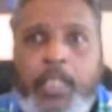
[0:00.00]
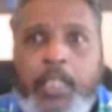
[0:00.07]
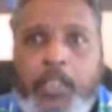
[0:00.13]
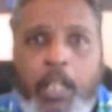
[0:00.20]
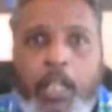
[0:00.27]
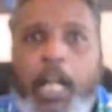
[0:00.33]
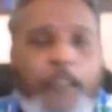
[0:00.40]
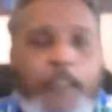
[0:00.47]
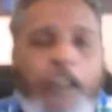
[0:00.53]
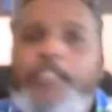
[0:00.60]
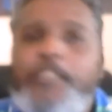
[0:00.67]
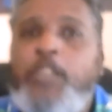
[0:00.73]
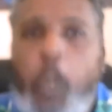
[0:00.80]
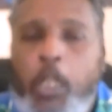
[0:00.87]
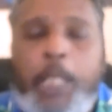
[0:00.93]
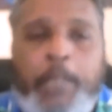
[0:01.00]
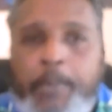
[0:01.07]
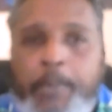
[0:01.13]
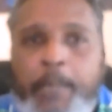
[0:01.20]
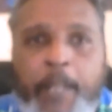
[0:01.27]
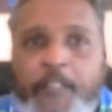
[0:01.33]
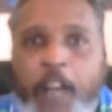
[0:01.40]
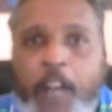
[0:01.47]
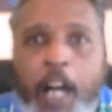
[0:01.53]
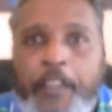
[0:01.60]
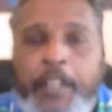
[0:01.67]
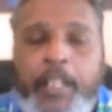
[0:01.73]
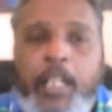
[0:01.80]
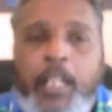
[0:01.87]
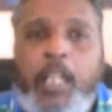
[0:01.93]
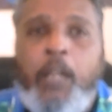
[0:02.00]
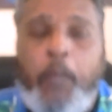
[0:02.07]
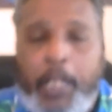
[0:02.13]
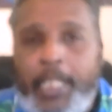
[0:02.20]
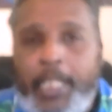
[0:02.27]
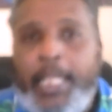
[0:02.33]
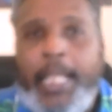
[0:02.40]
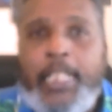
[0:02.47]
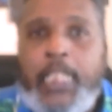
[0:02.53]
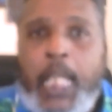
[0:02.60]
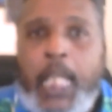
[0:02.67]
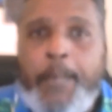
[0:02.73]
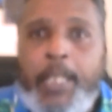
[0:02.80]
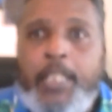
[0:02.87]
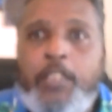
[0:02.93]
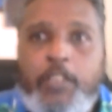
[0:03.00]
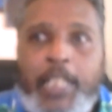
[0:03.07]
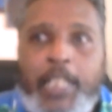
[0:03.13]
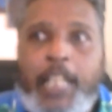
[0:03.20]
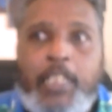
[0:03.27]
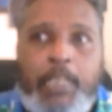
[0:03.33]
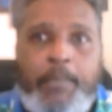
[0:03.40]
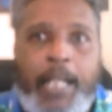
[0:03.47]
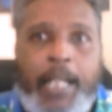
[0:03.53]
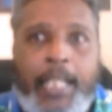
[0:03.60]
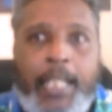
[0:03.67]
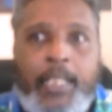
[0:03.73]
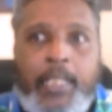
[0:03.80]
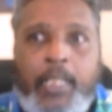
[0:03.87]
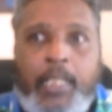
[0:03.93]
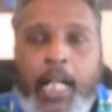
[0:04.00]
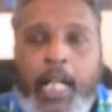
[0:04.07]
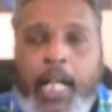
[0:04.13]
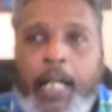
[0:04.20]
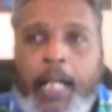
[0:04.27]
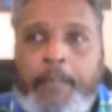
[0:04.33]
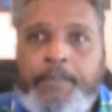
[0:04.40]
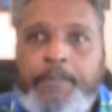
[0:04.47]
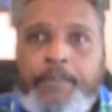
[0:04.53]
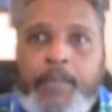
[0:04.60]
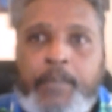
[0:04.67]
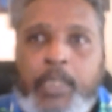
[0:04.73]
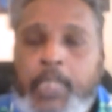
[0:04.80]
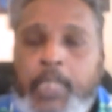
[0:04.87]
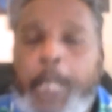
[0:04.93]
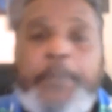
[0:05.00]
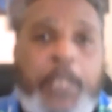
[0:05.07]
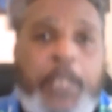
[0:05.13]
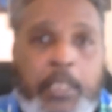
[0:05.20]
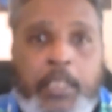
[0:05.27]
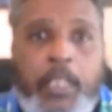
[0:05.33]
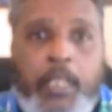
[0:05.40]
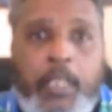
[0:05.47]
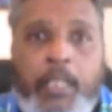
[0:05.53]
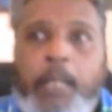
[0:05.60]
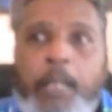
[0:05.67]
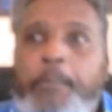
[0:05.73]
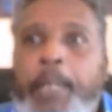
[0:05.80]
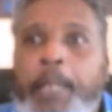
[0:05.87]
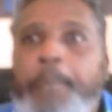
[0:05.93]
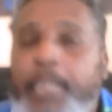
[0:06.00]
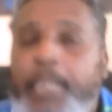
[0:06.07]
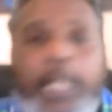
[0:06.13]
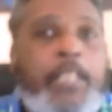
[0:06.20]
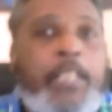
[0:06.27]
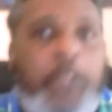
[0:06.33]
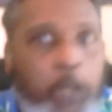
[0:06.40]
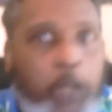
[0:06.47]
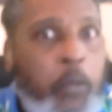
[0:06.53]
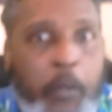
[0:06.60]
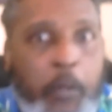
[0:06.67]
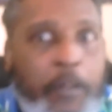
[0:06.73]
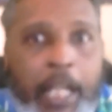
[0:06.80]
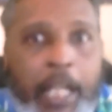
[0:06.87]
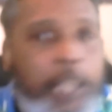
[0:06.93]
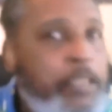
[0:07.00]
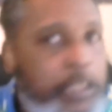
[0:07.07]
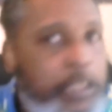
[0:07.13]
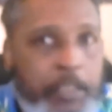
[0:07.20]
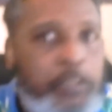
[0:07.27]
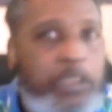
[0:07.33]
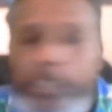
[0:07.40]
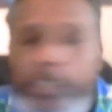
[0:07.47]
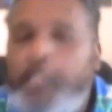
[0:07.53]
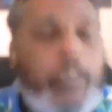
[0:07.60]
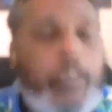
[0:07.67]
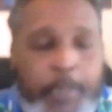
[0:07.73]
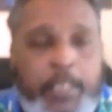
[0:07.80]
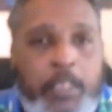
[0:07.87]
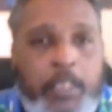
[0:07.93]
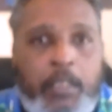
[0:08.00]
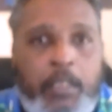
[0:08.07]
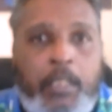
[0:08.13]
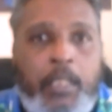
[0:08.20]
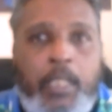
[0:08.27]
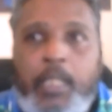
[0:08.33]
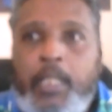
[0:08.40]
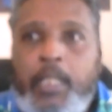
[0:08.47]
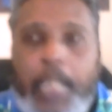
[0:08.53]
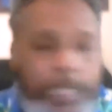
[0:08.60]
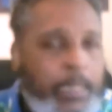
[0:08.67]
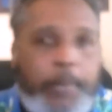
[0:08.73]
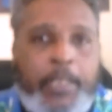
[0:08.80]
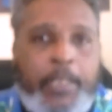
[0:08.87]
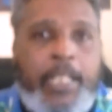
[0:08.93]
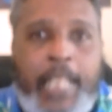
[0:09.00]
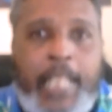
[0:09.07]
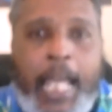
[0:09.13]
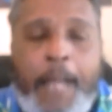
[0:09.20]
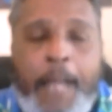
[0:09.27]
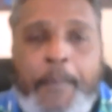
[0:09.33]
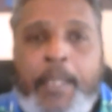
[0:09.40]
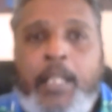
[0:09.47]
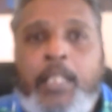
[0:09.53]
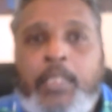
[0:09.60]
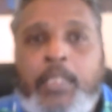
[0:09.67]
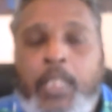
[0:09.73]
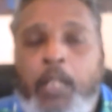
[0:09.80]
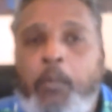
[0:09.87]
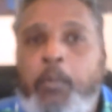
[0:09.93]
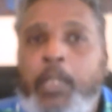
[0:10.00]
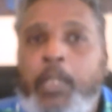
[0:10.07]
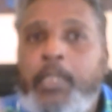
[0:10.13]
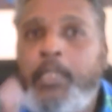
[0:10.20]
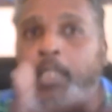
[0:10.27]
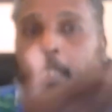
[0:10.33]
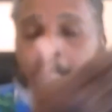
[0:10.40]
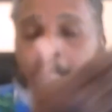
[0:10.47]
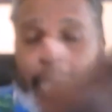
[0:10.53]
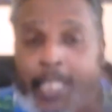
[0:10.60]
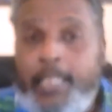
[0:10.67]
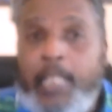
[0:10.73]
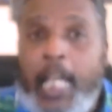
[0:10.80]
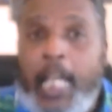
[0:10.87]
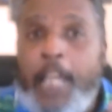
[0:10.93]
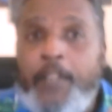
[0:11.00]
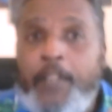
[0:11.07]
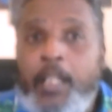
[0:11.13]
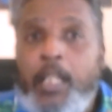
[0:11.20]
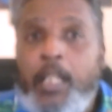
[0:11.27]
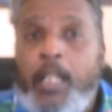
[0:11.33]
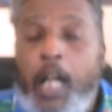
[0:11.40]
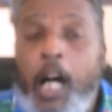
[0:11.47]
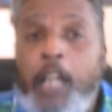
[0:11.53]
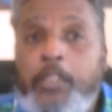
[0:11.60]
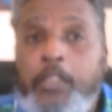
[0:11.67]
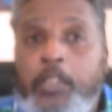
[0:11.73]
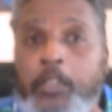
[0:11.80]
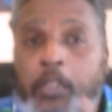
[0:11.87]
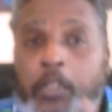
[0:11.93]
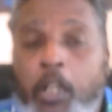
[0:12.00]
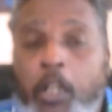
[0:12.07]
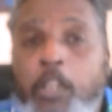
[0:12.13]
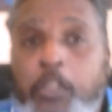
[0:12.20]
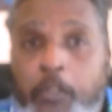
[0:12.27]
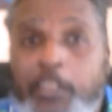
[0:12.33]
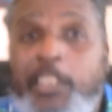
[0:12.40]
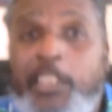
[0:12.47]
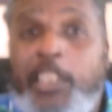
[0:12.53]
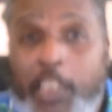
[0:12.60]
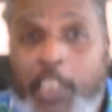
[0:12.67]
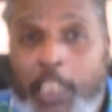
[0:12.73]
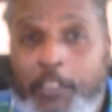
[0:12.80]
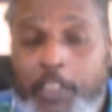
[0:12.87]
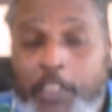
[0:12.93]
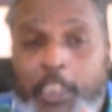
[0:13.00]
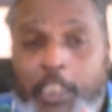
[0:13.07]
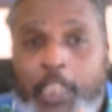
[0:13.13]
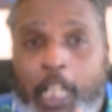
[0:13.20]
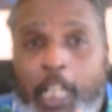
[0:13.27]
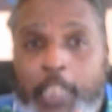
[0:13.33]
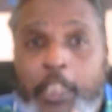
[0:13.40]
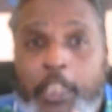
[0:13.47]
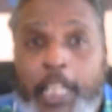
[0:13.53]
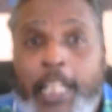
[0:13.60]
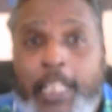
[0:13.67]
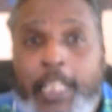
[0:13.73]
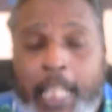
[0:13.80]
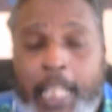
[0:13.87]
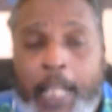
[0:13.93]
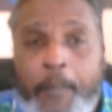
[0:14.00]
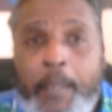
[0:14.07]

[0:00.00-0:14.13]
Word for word: So I've always known him to be my father. When he had Jamie, she was actually my um, stepsister, but because you know we were there, she she's just my sister, accepted as that. So what took his life also took her. So it was a, it was a, a genetic thing.